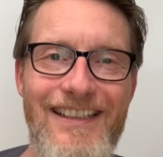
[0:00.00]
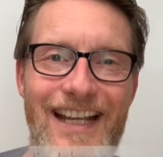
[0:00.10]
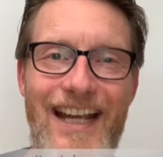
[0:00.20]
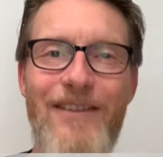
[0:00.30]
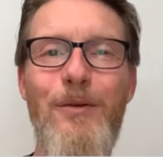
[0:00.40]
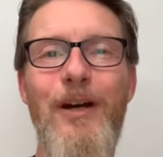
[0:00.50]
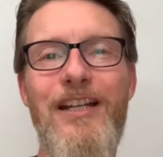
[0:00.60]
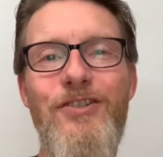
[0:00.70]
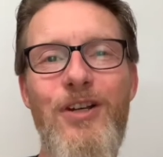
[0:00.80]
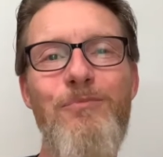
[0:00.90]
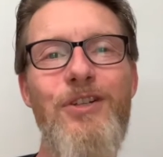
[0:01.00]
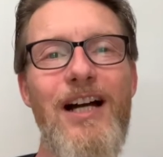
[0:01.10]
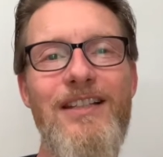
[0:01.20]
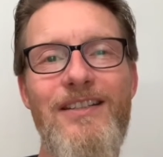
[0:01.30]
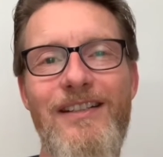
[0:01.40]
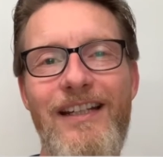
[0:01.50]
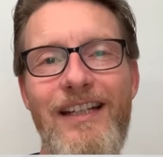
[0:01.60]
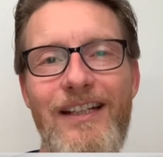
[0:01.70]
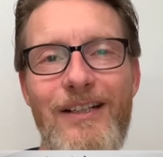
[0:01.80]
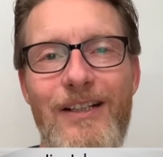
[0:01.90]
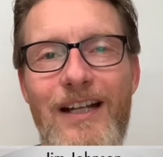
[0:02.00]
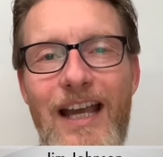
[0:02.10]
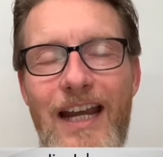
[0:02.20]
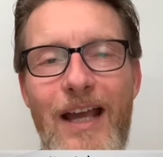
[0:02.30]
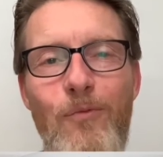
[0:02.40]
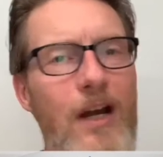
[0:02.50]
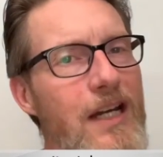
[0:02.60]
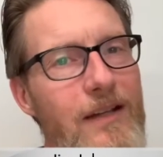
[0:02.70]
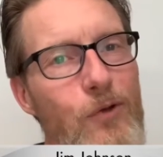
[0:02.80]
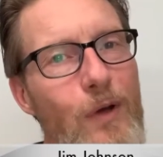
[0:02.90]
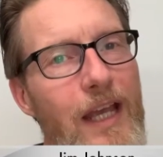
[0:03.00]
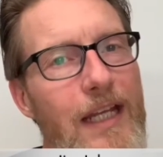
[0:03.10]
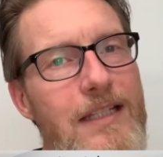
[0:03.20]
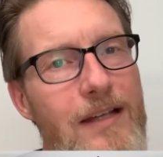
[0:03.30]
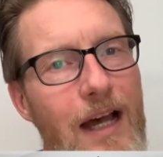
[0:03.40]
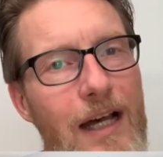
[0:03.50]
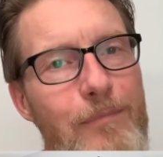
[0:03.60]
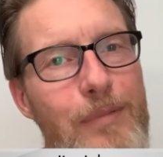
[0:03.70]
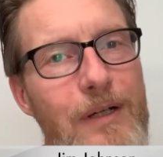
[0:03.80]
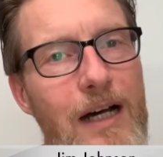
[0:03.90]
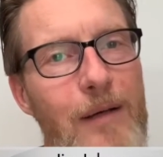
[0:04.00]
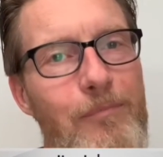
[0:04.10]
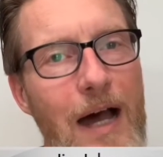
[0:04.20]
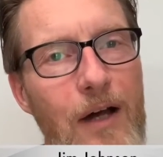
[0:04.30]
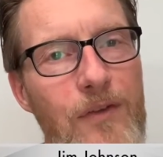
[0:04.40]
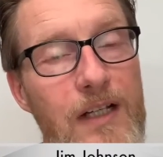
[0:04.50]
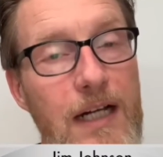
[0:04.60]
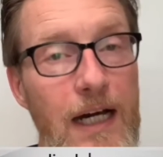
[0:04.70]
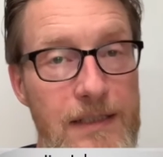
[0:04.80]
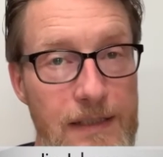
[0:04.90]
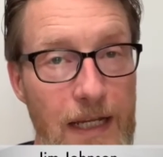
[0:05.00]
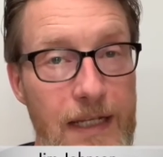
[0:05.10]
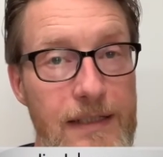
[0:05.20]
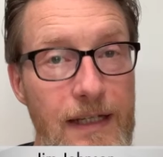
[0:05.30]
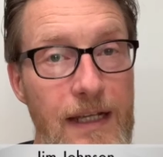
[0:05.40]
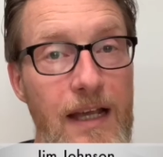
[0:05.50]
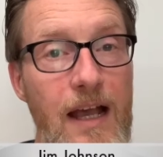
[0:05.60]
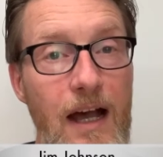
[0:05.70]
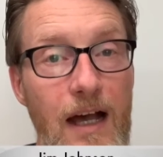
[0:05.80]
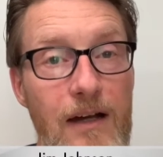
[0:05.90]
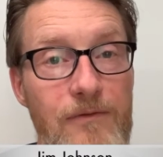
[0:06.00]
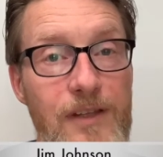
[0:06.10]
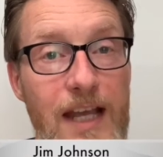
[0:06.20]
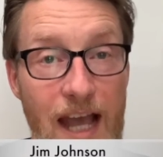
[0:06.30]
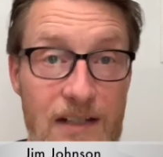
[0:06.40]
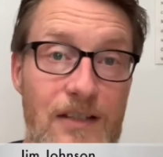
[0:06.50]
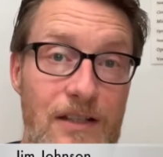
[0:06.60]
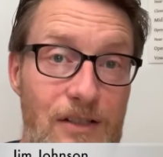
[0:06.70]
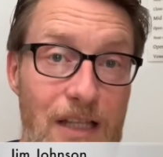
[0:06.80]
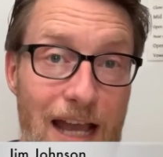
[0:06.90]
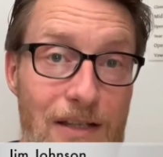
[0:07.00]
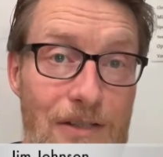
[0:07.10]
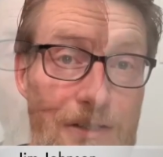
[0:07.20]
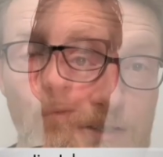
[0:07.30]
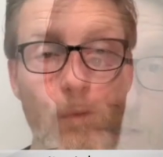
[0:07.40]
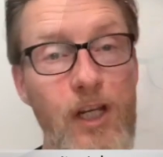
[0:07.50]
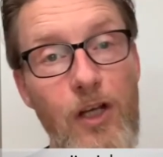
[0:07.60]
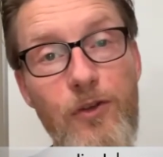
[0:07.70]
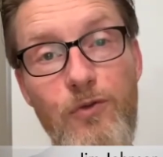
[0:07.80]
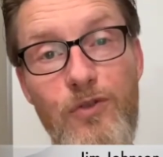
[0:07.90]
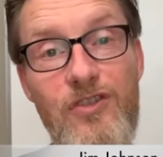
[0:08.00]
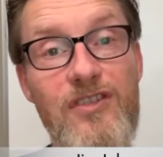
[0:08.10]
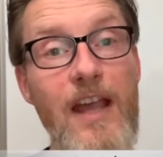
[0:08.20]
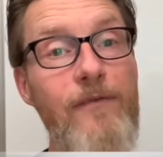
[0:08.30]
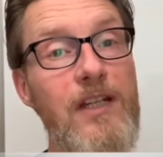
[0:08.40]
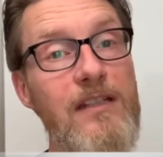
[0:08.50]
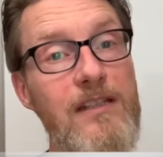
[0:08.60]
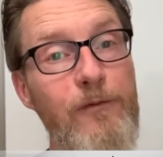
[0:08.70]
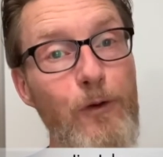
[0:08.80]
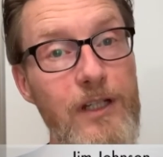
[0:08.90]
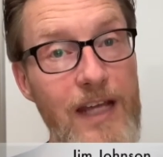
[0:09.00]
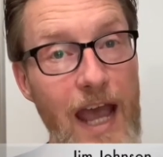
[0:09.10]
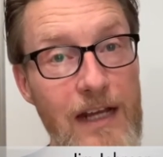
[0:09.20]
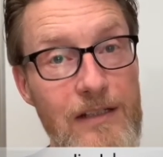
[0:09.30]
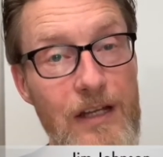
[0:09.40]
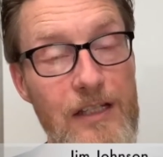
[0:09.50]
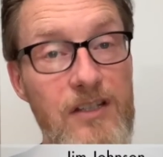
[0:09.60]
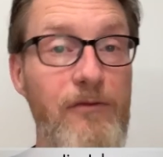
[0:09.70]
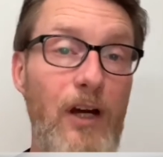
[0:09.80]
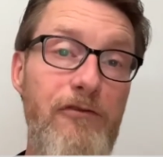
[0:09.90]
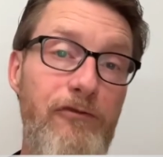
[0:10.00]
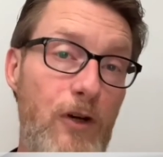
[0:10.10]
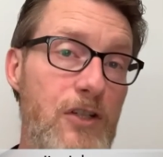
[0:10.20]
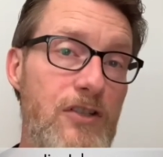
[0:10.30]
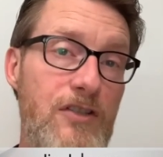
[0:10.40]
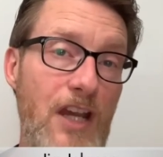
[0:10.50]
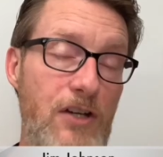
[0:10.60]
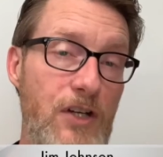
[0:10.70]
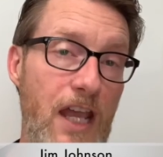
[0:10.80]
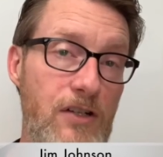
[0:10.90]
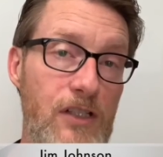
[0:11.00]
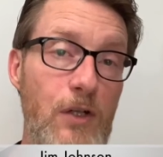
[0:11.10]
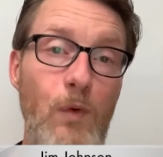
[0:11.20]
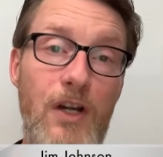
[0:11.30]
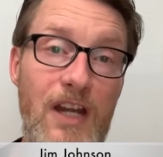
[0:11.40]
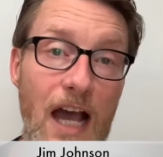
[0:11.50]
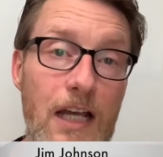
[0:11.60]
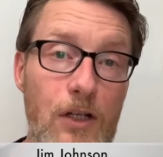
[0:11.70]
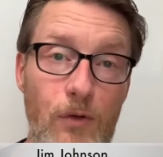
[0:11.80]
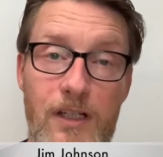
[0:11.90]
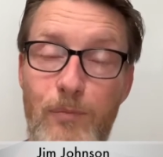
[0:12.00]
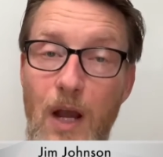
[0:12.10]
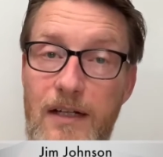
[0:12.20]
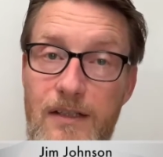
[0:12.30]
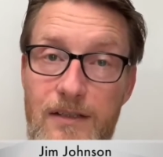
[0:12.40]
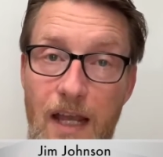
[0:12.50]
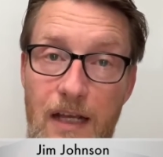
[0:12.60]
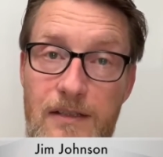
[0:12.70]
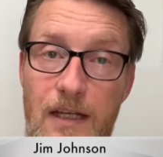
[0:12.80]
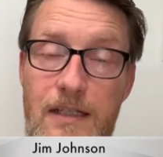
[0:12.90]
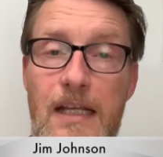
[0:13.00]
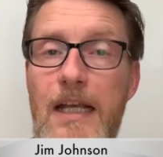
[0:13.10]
Hey everybody, Jim Johnson here, and I wanted to give you a heads up about the content of the accents class. We're going to go through 7 different accents. The very first session, actually, we're not going to practice an accent.